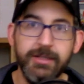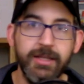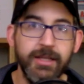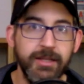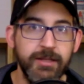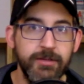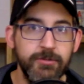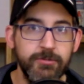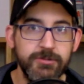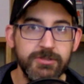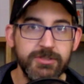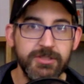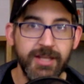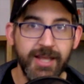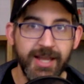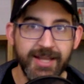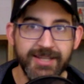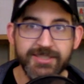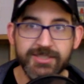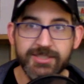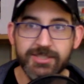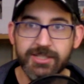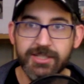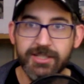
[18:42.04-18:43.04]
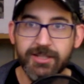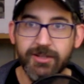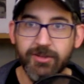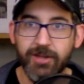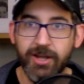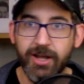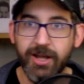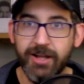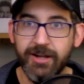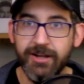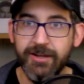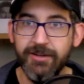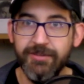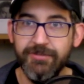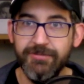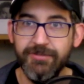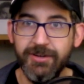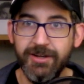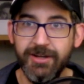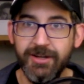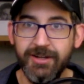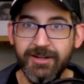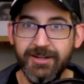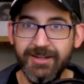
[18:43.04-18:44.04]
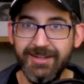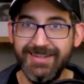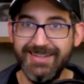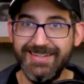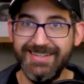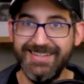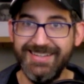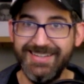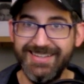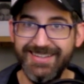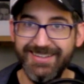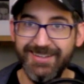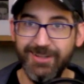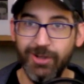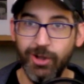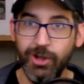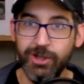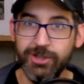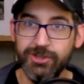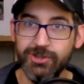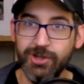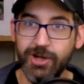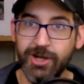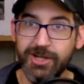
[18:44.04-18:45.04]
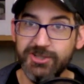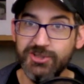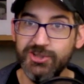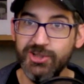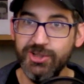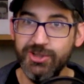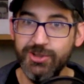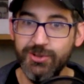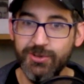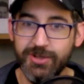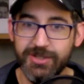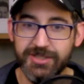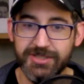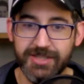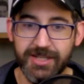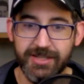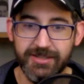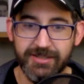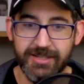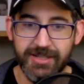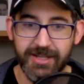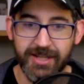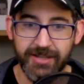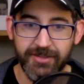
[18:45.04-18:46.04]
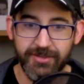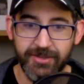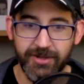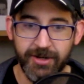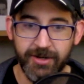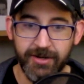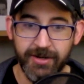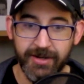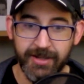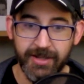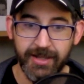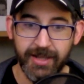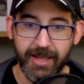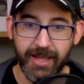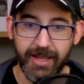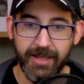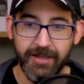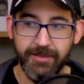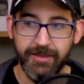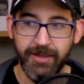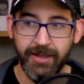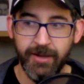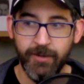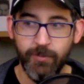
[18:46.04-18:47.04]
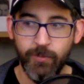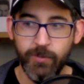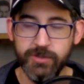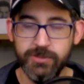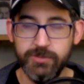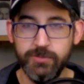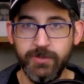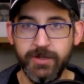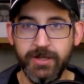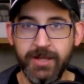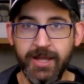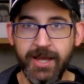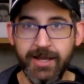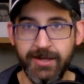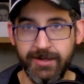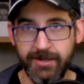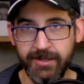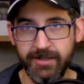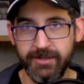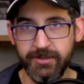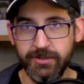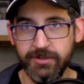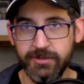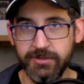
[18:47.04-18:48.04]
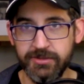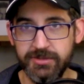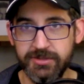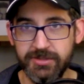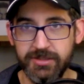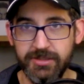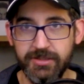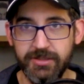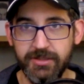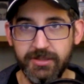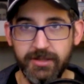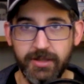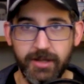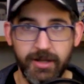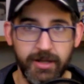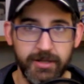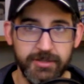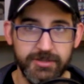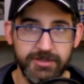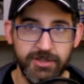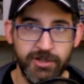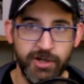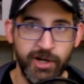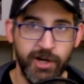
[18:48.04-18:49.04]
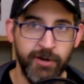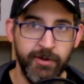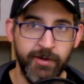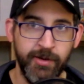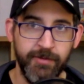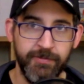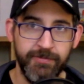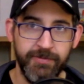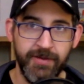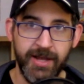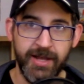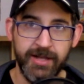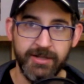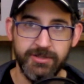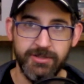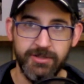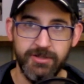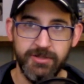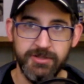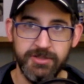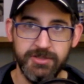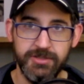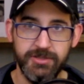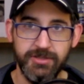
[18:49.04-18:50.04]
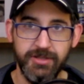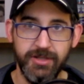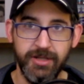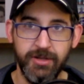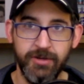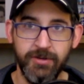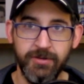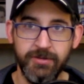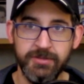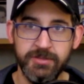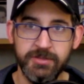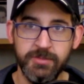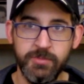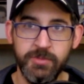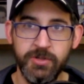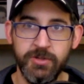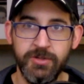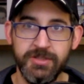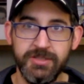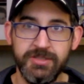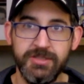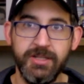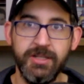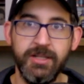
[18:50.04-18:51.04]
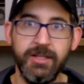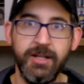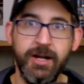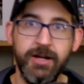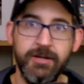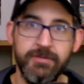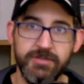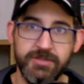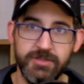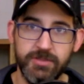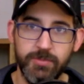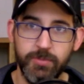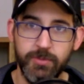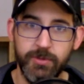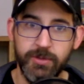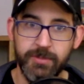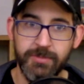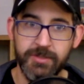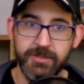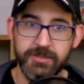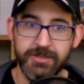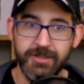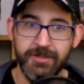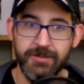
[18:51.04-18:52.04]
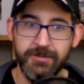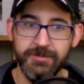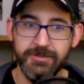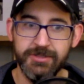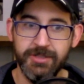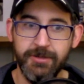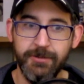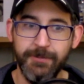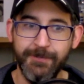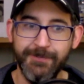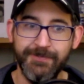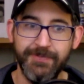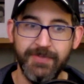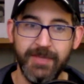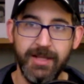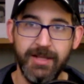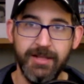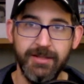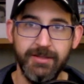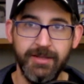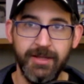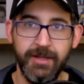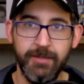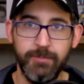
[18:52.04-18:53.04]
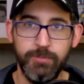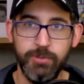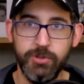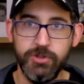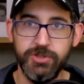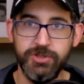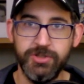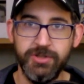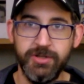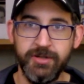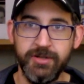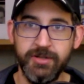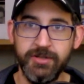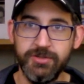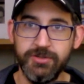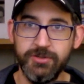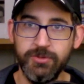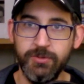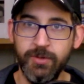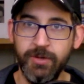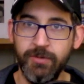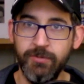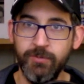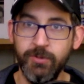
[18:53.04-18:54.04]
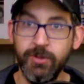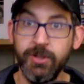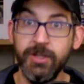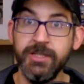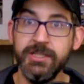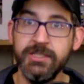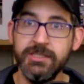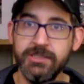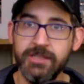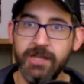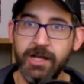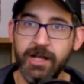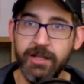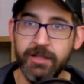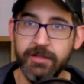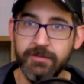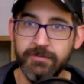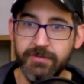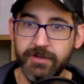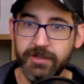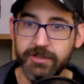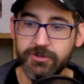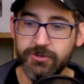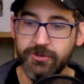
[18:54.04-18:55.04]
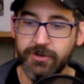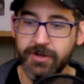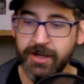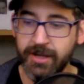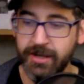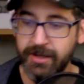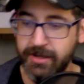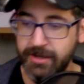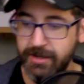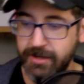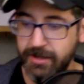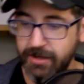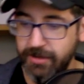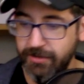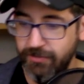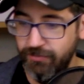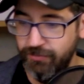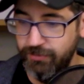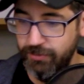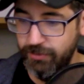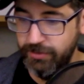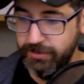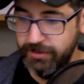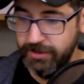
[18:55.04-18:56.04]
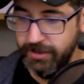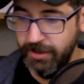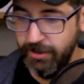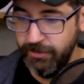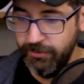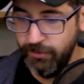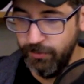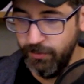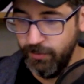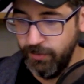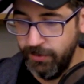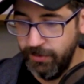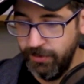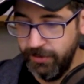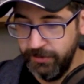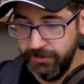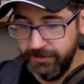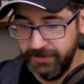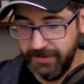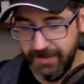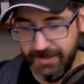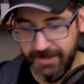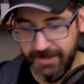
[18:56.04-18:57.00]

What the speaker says: it was nasty. A lot of exhausted units at the end there. And then once we added in those scenario factors, some units didn't get out of his deployment zone. So that pushed it into a really solid victory for the Otherworld